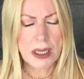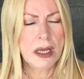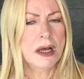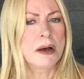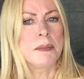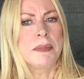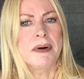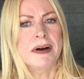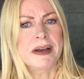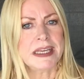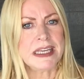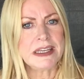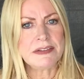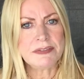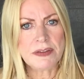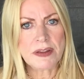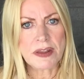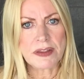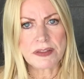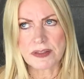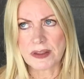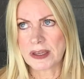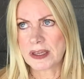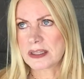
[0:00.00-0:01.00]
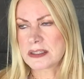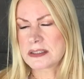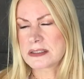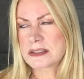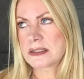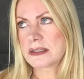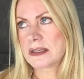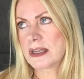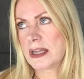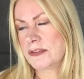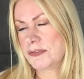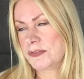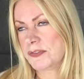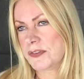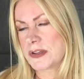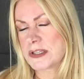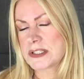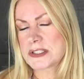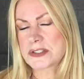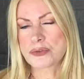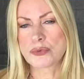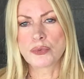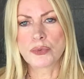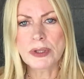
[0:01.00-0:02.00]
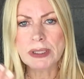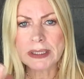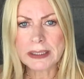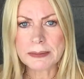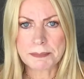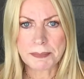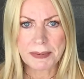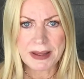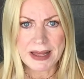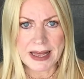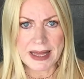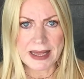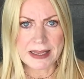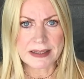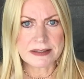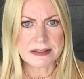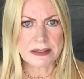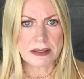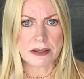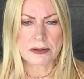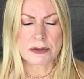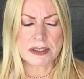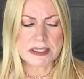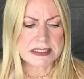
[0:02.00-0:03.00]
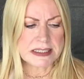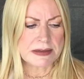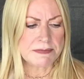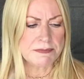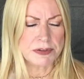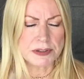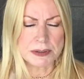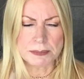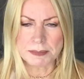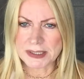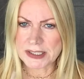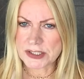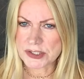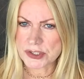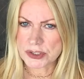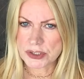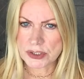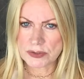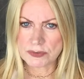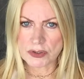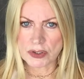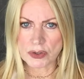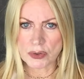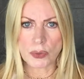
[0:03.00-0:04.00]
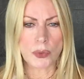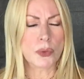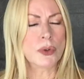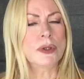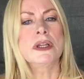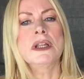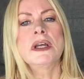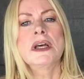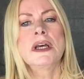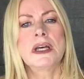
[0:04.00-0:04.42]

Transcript: But even thinking, if it's really bad, this inflammation you've got going,